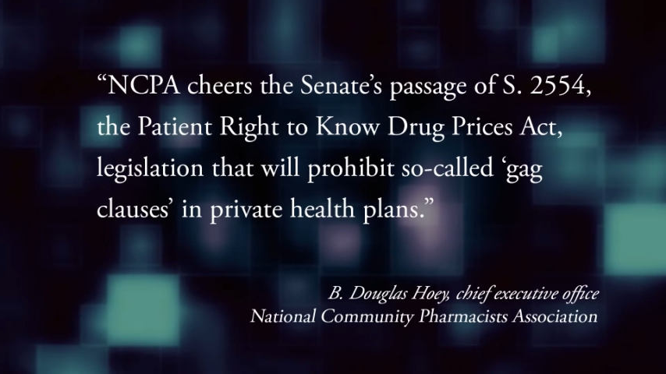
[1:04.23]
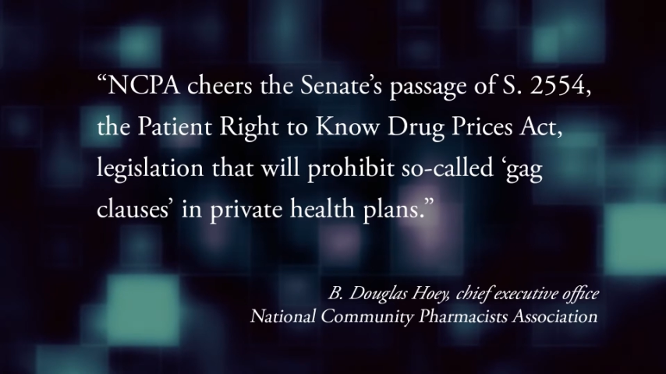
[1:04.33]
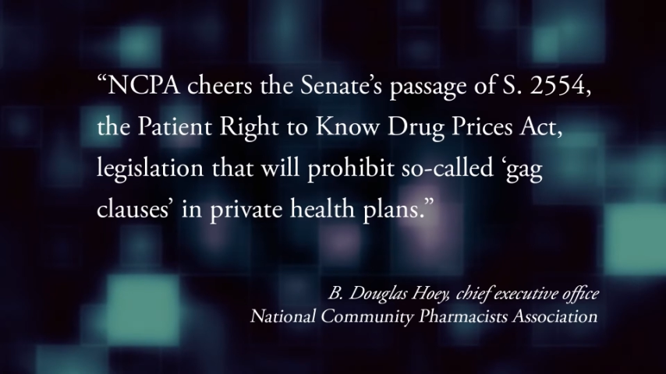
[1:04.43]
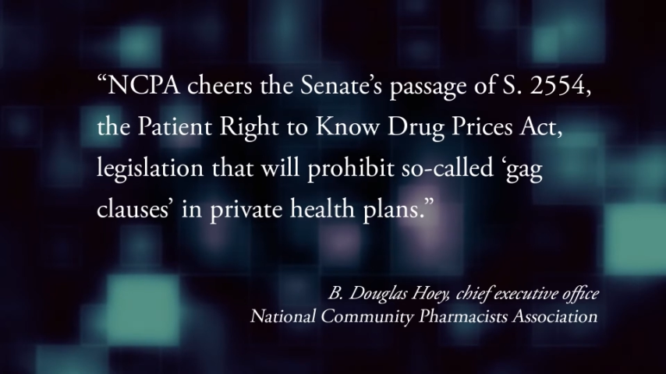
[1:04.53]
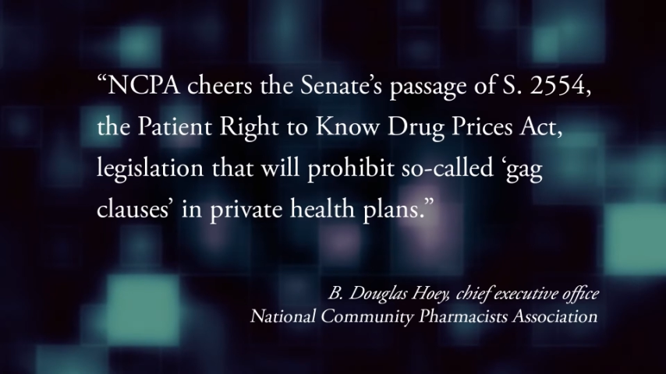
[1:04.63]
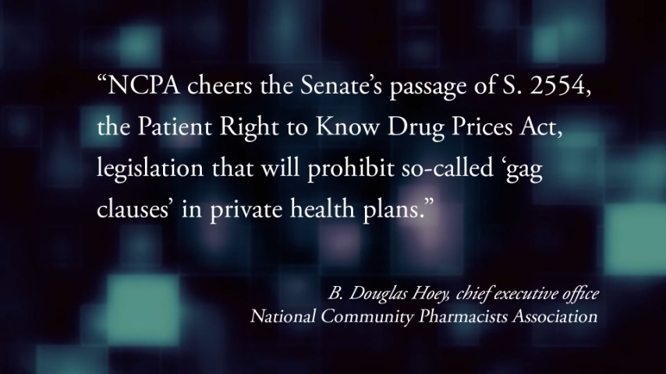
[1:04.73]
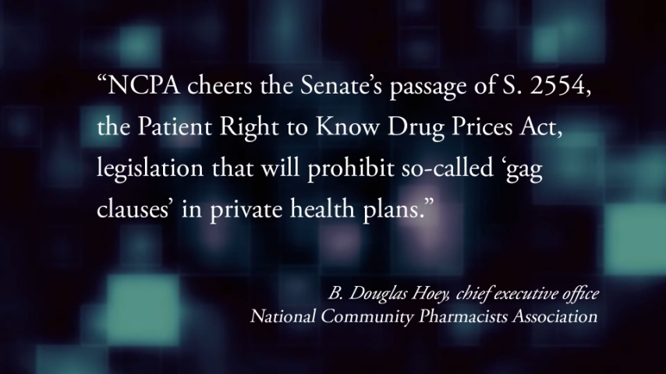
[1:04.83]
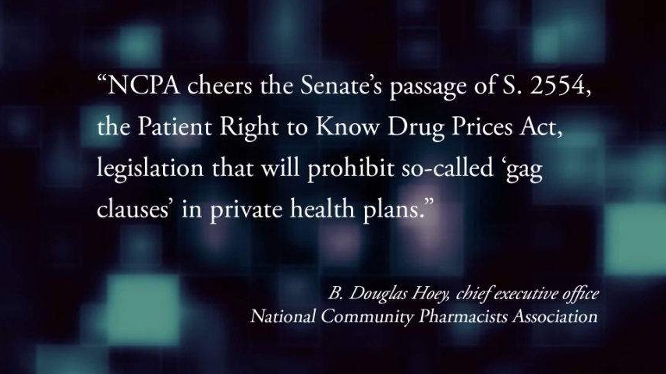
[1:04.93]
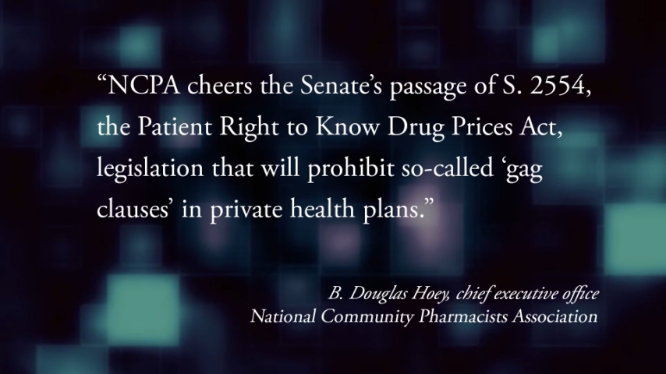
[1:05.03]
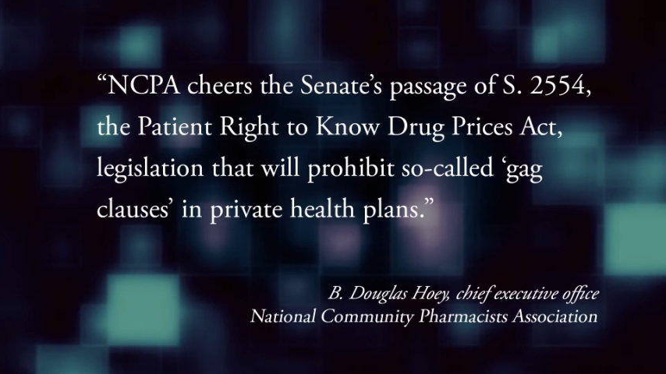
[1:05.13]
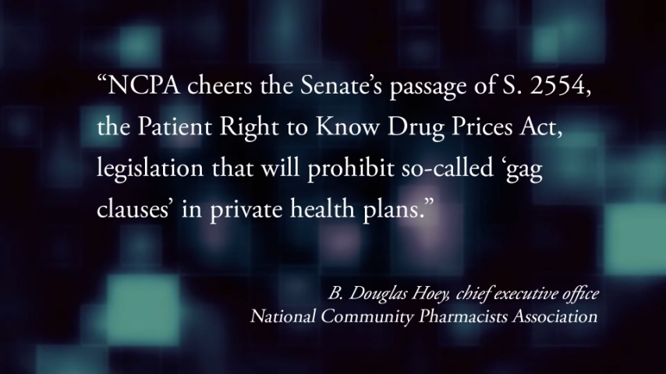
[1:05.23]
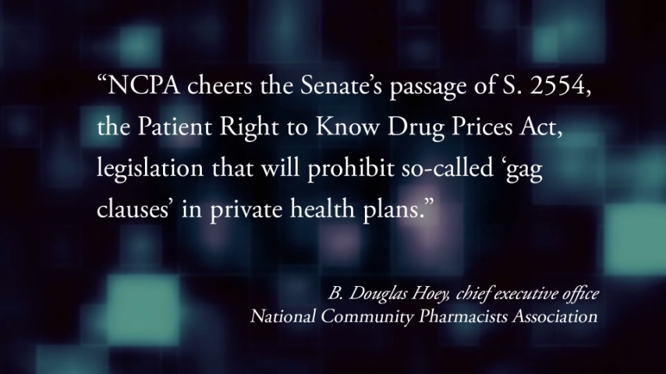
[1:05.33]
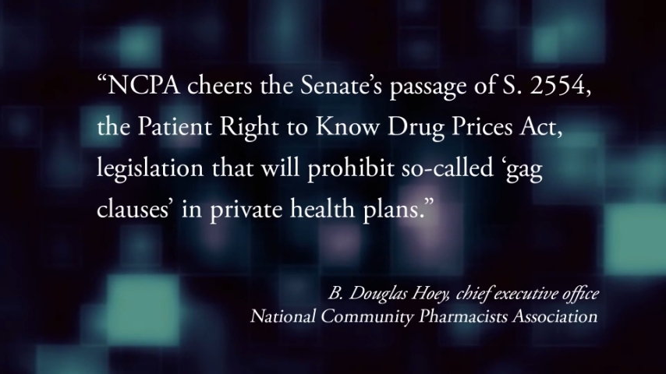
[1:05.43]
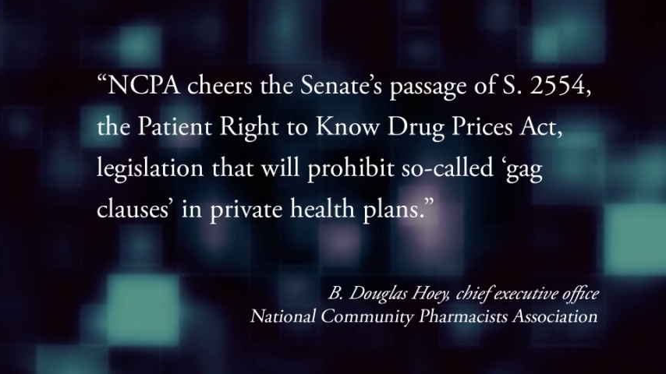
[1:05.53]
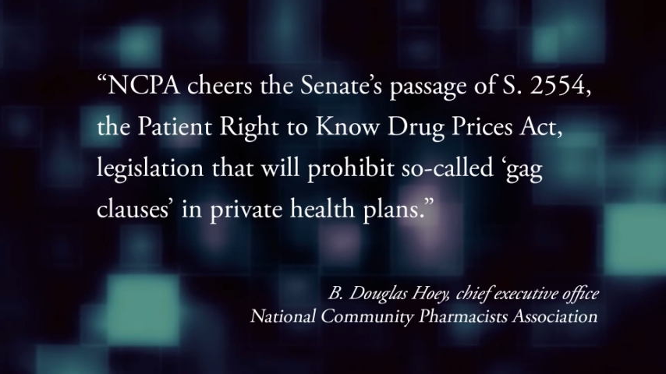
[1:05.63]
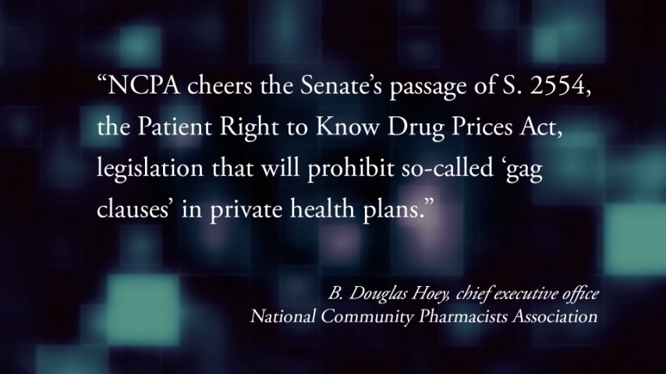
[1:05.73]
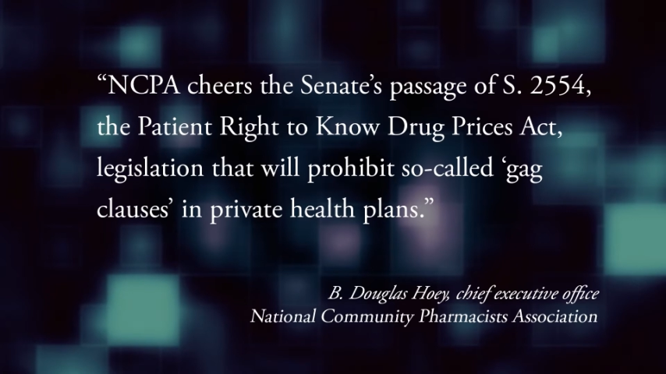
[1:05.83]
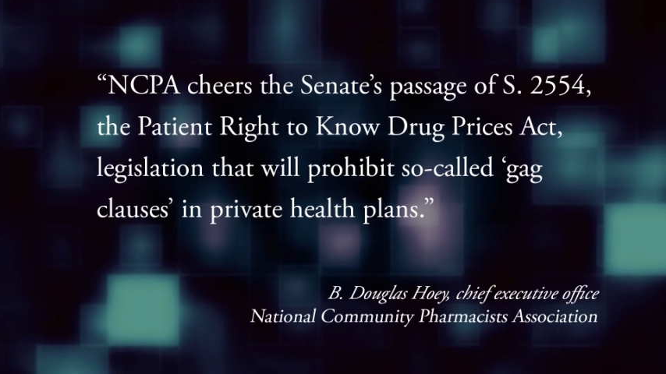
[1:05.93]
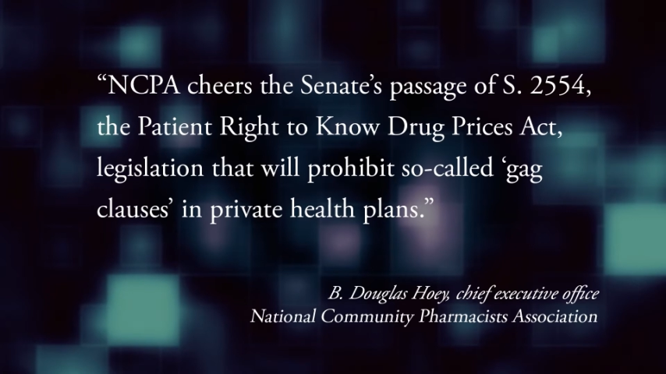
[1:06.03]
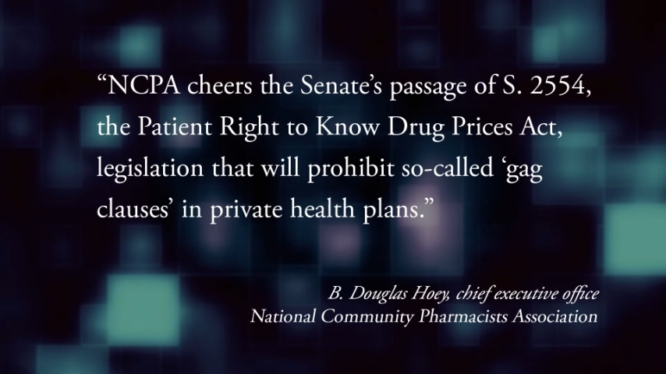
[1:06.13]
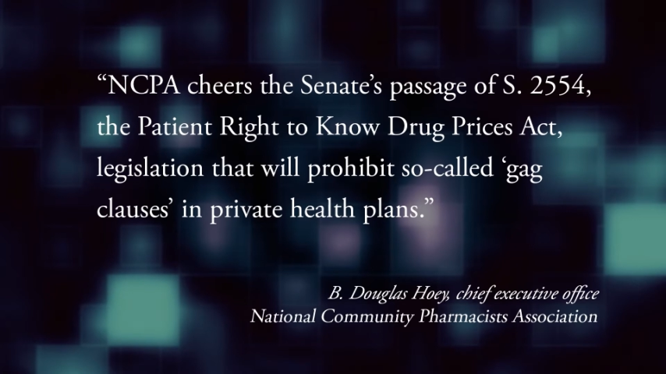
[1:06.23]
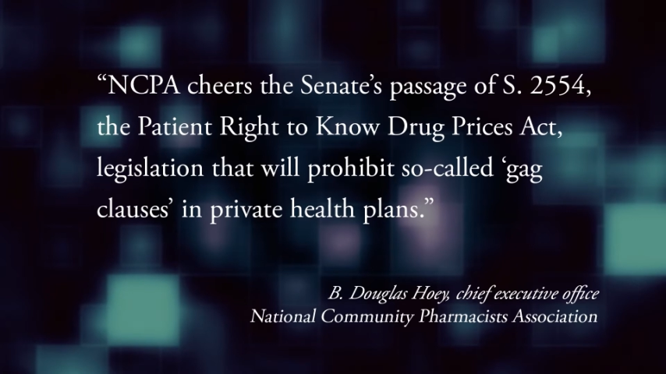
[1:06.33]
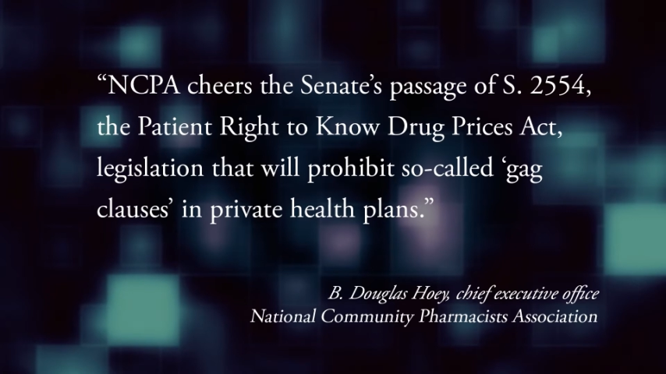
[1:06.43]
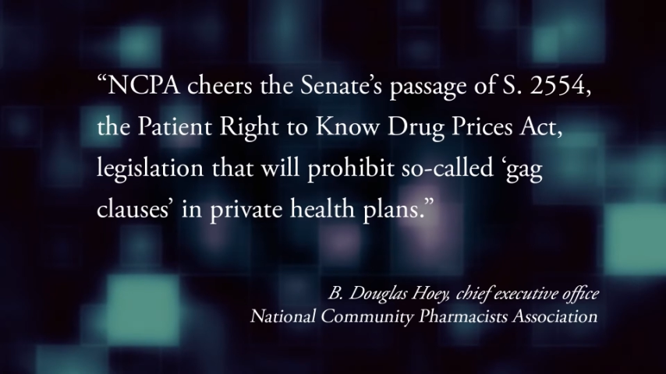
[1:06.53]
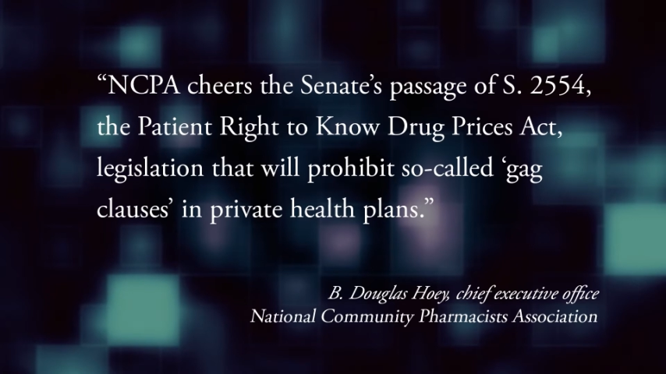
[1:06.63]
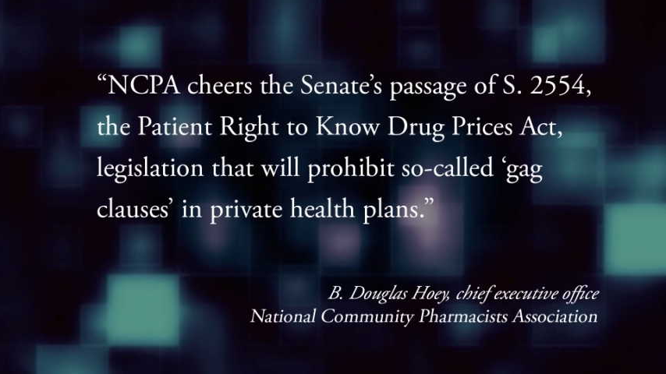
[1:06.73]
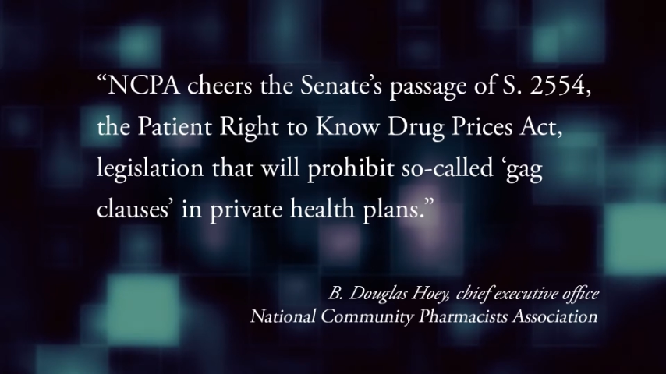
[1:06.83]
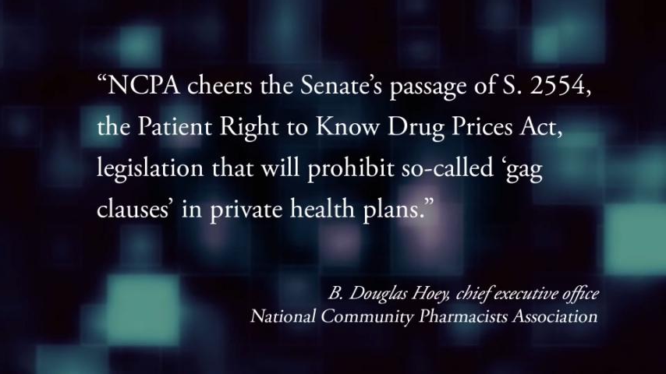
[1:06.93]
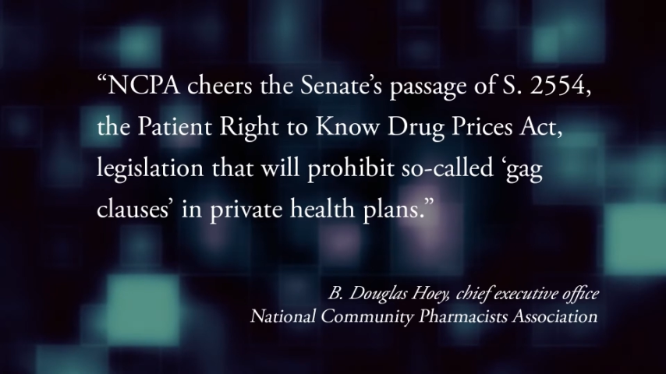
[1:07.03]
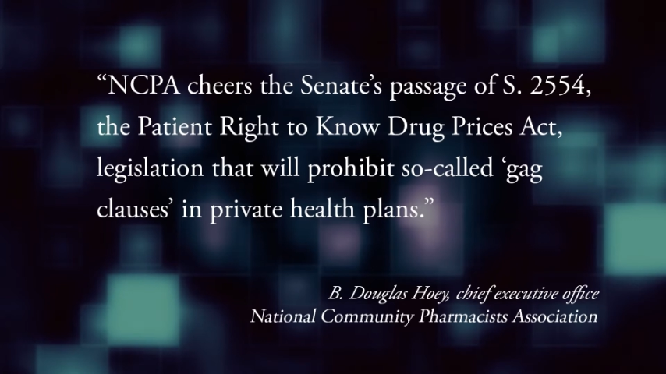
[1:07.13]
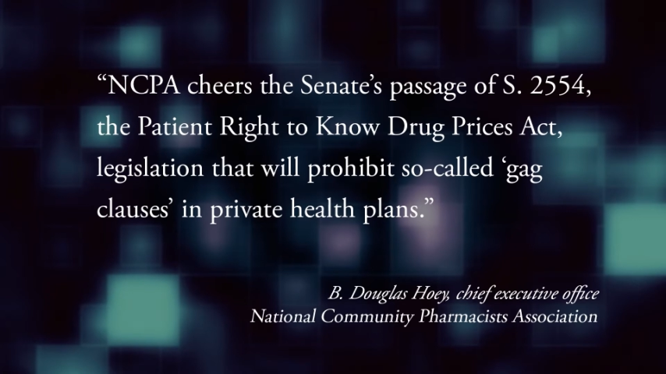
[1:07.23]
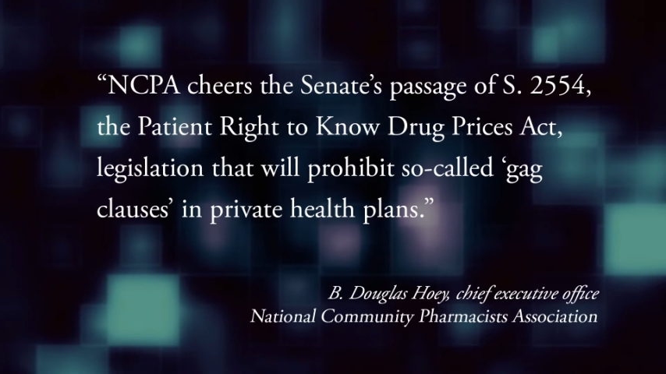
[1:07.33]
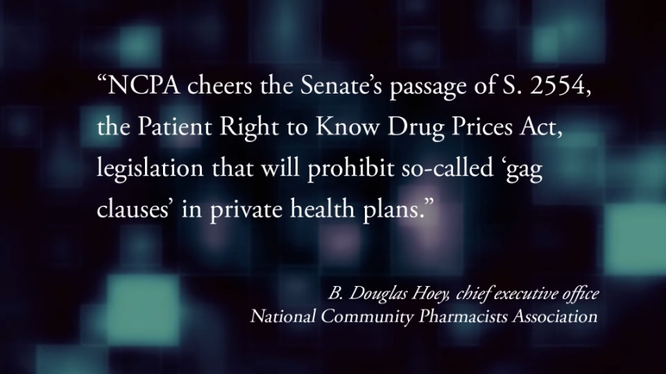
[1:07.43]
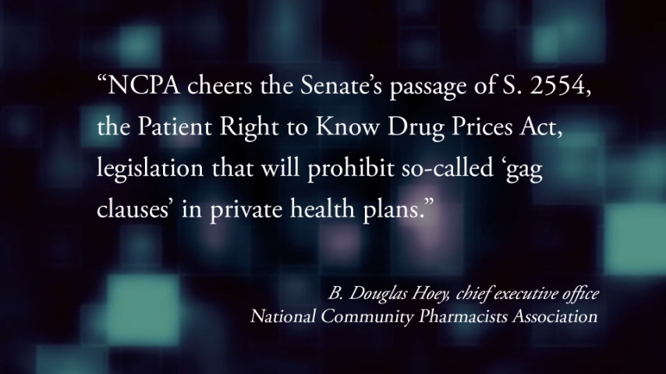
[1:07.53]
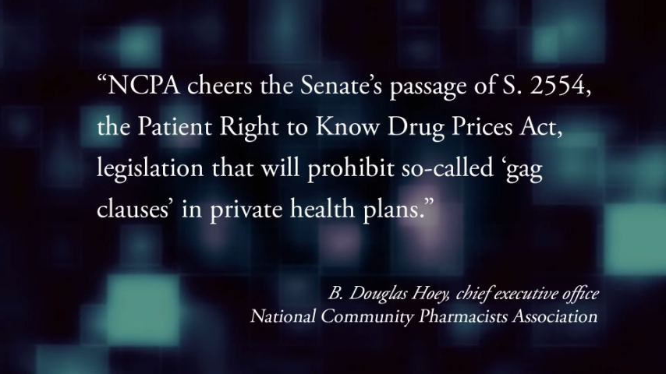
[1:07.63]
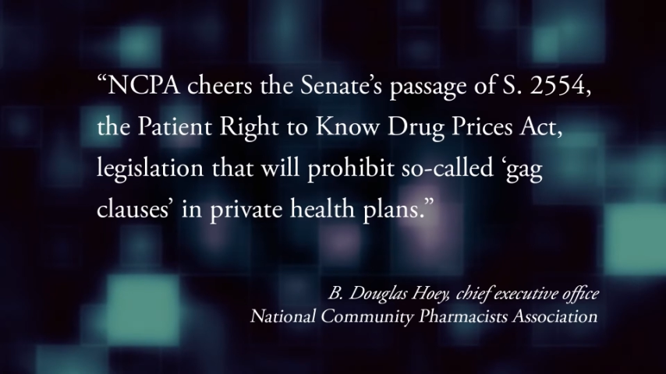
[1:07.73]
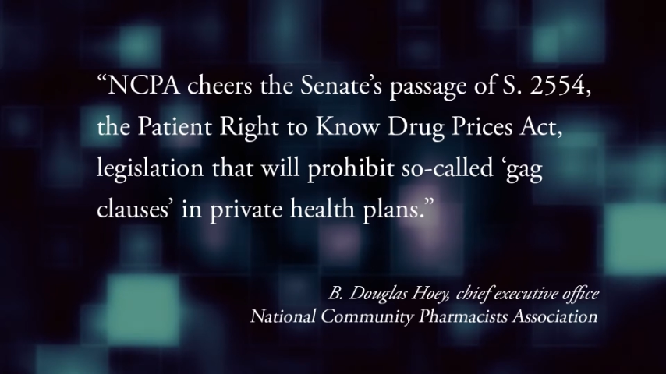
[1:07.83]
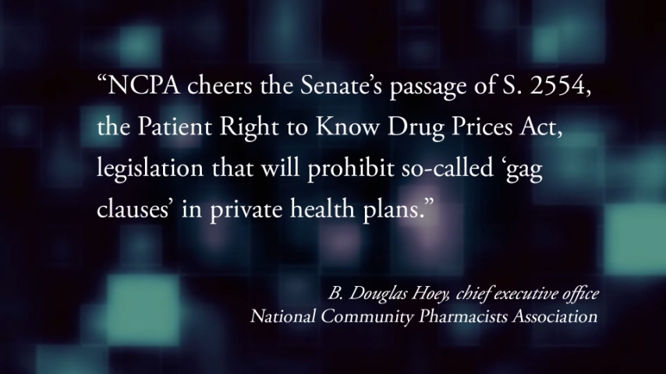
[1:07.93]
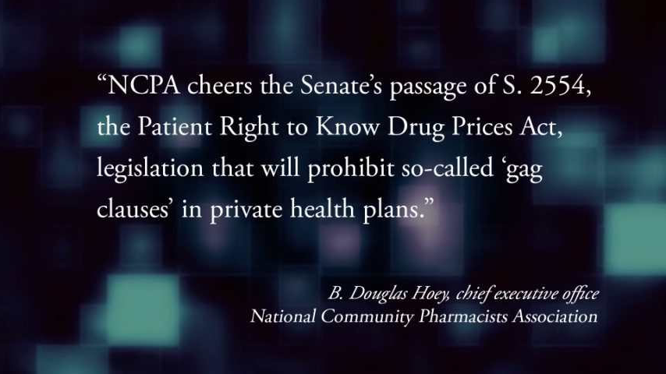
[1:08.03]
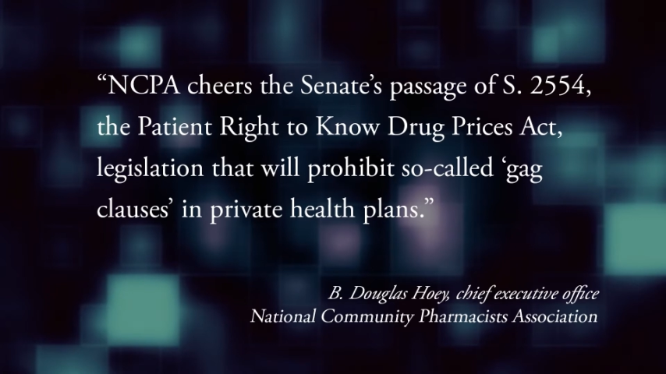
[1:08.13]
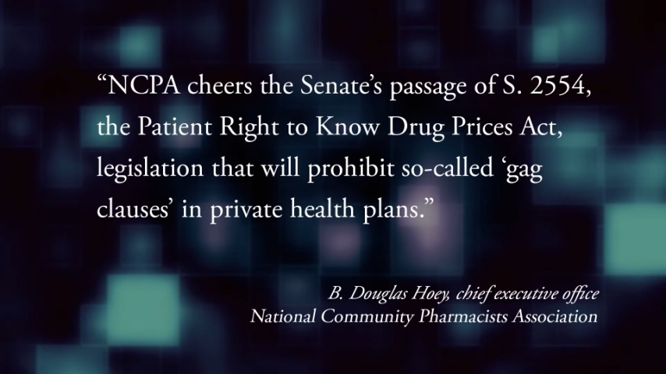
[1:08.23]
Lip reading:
[unreadable: no face in view]